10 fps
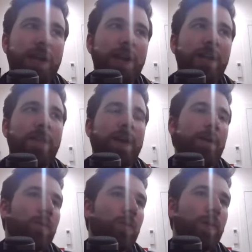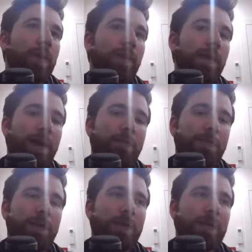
I kind of like how quickly everything